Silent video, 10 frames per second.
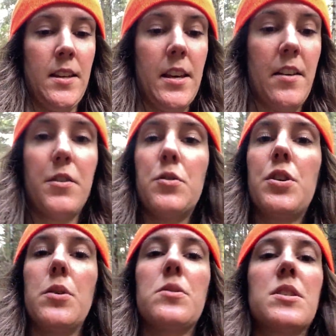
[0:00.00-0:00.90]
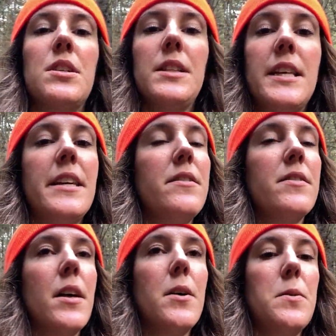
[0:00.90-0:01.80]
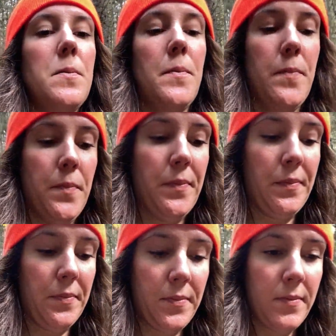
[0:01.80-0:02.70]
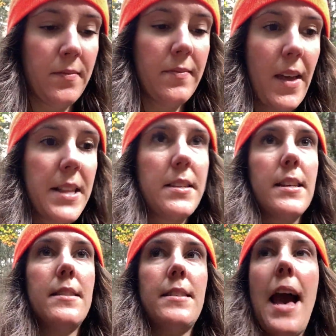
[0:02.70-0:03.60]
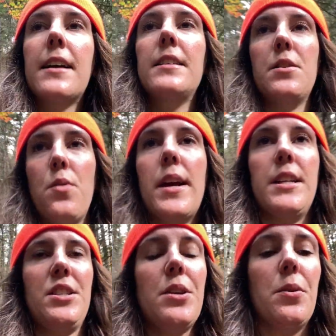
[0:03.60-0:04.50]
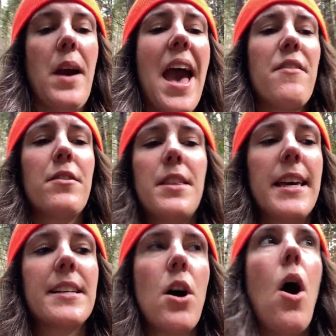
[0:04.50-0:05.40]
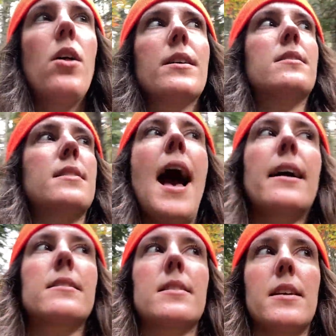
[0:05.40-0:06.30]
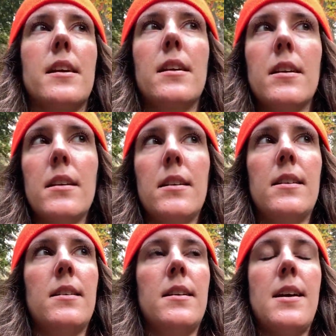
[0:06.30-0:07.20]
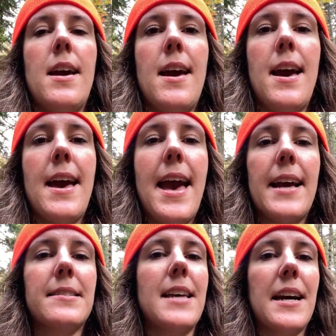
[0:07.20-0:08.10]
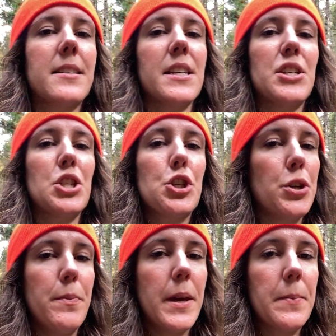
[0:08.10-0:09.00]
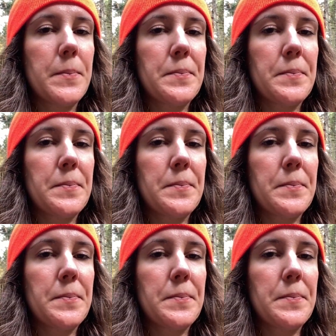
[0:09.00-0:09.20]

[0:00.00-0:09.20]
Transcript: if you chose to leave though, that's exactly right too. Everything, it's all exactly as it should be.